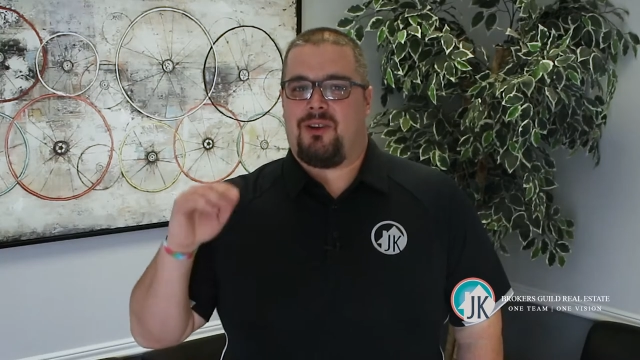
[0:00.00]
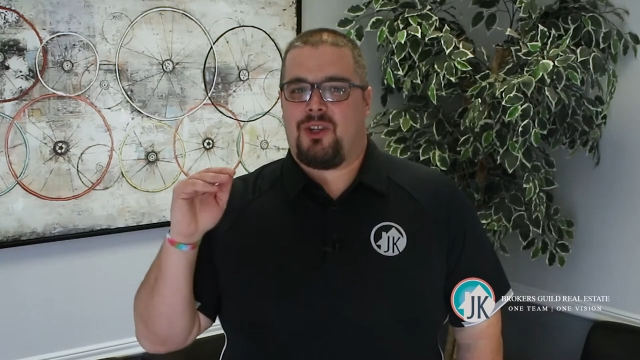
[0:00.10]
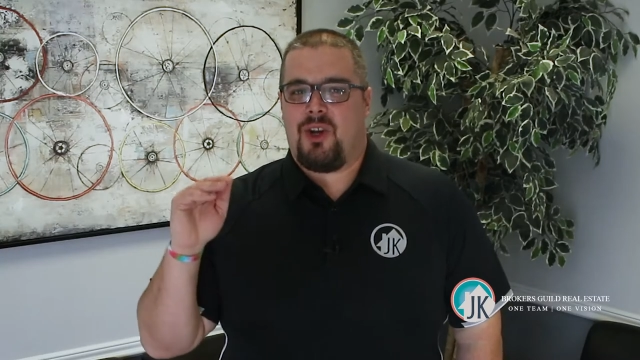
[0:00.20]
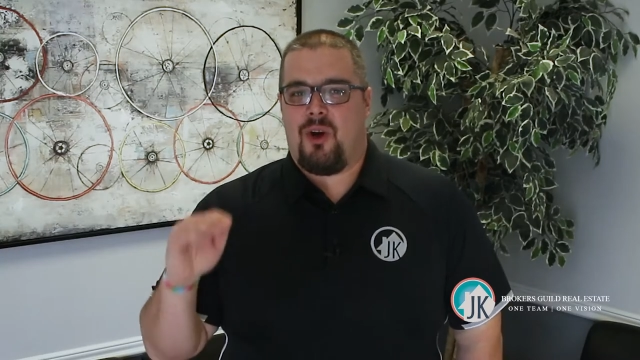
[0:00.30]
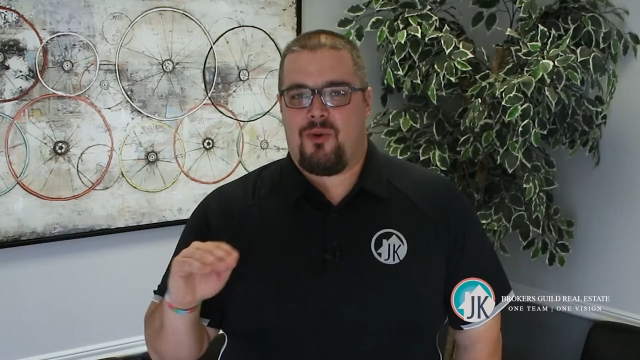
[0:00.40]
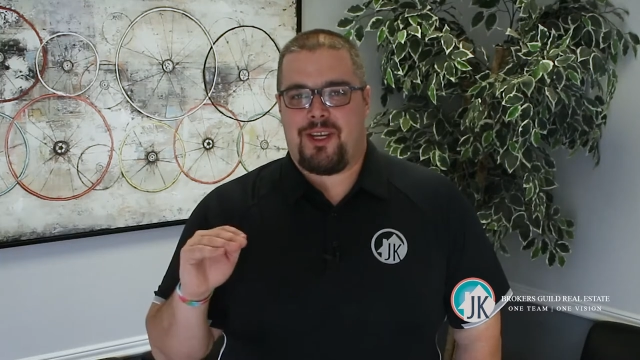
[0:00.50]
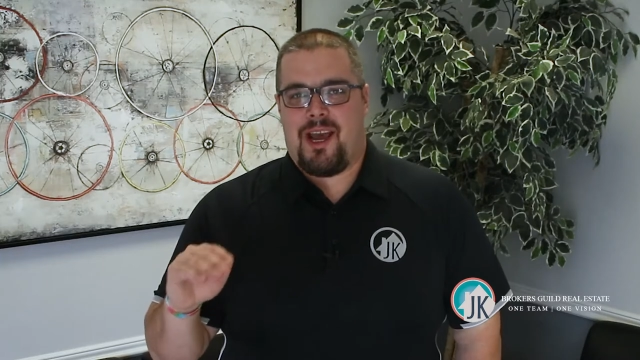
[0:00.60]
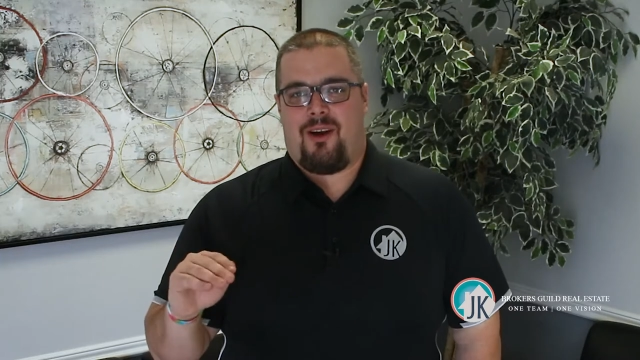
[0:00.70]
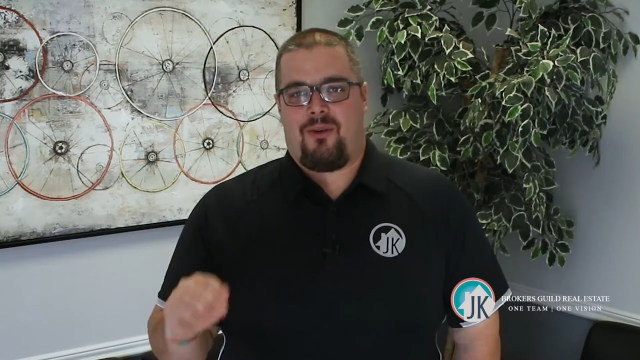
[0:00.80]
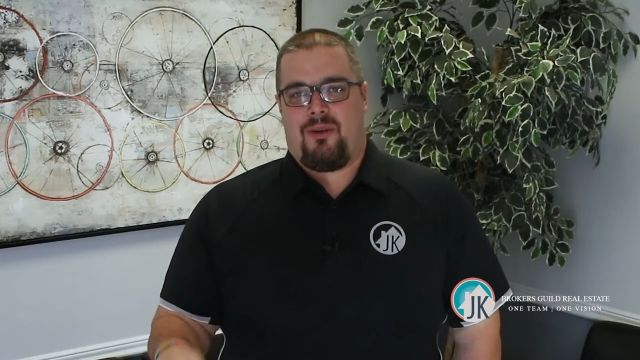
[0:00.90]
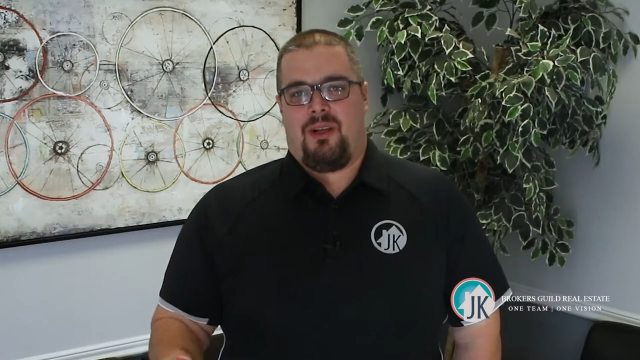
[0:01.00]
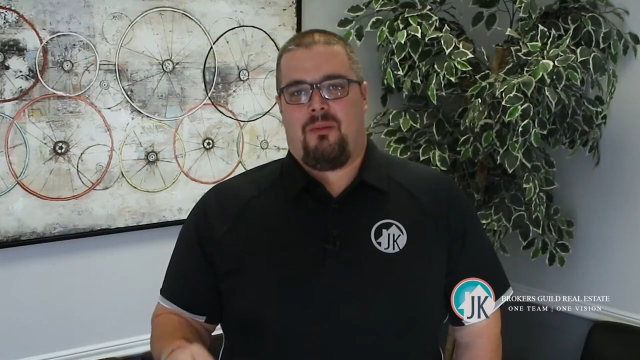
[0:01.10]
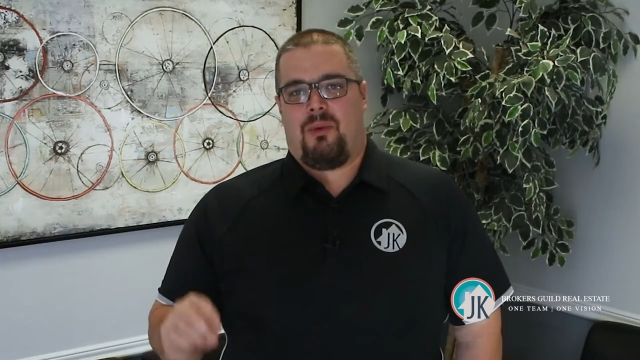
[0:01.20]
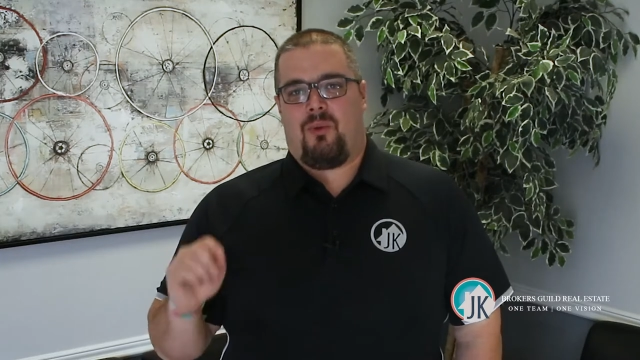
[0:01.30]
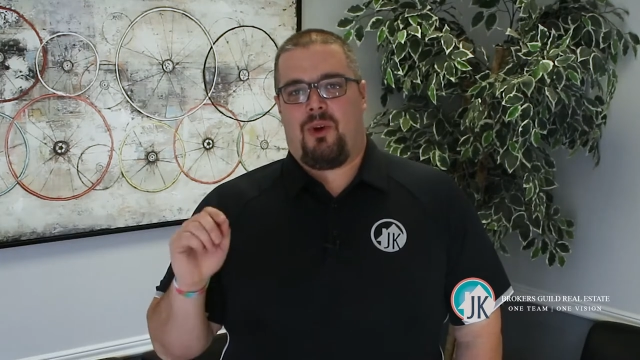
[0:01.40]
There's no doubt,
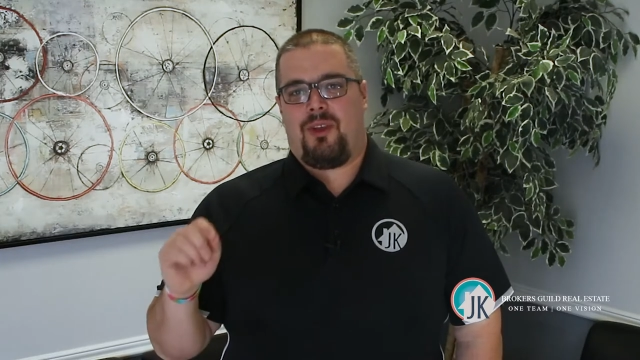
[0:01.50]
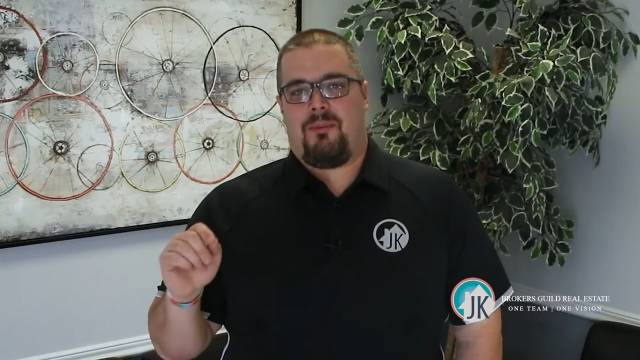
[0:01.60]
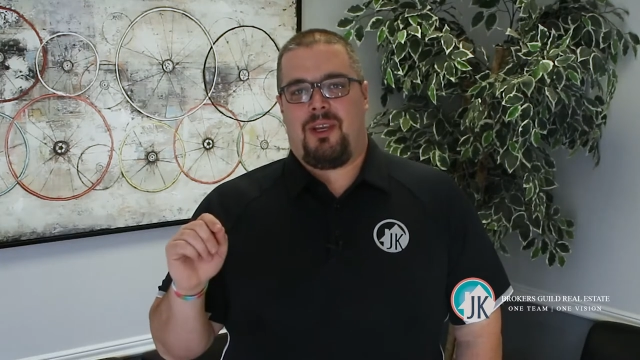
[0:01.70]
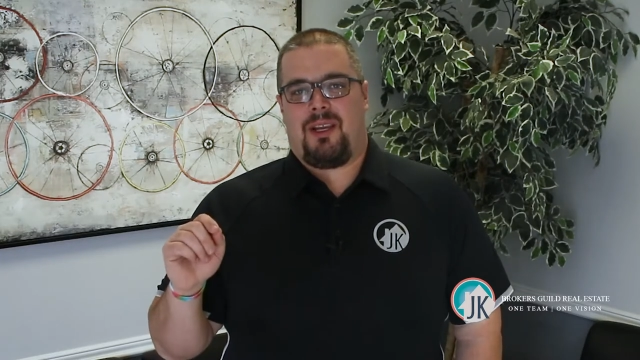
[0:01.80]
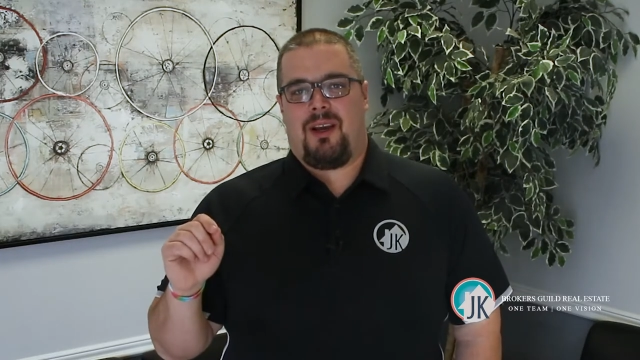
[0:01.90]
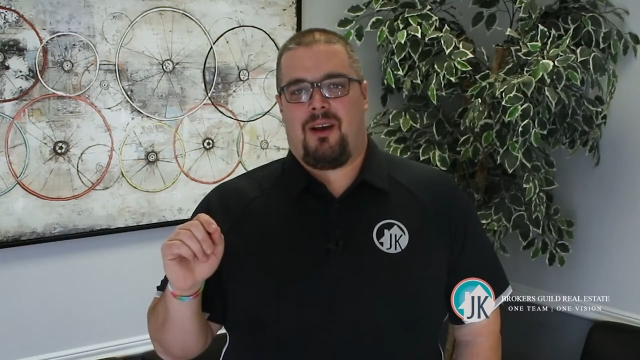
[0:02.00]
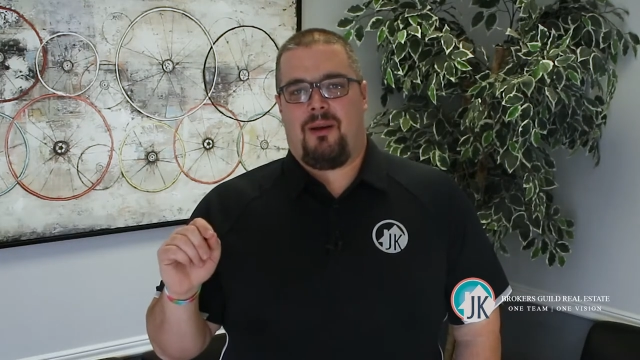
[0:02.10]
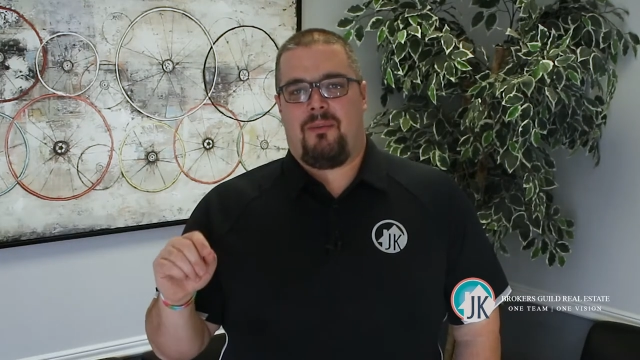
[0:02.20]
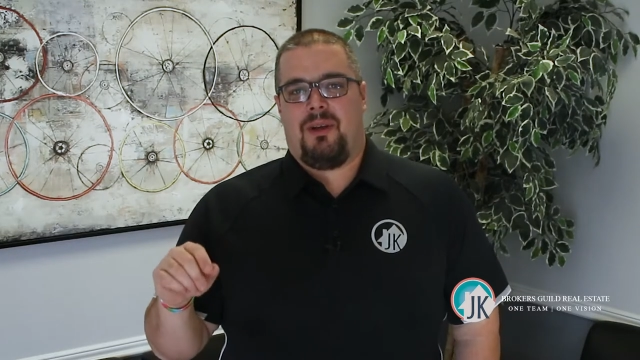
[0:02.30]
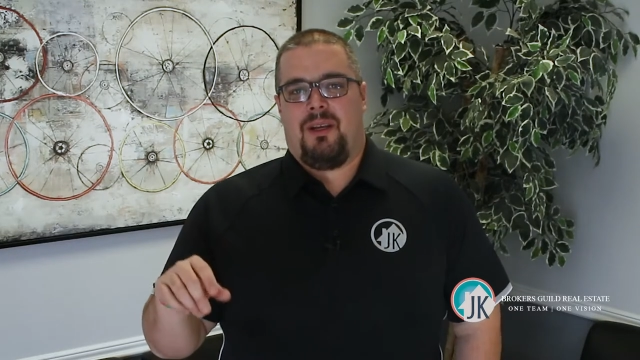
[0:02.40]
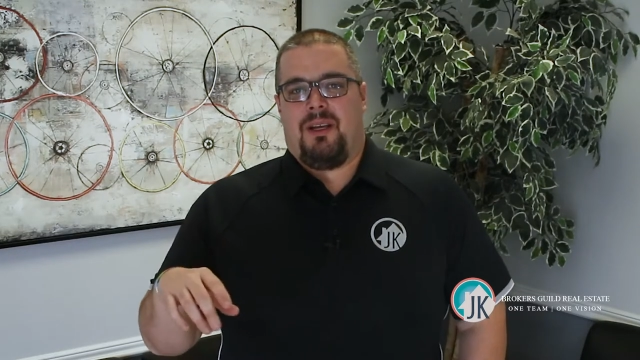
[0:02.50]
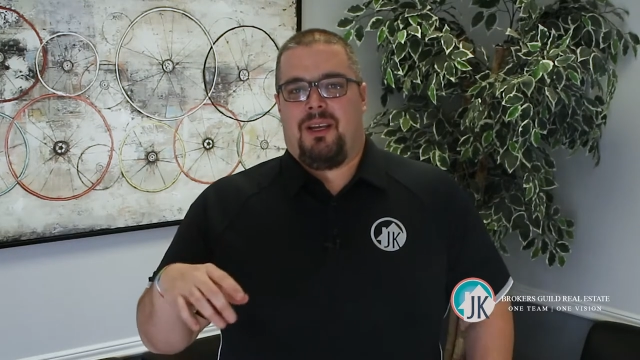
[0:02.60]
but will they become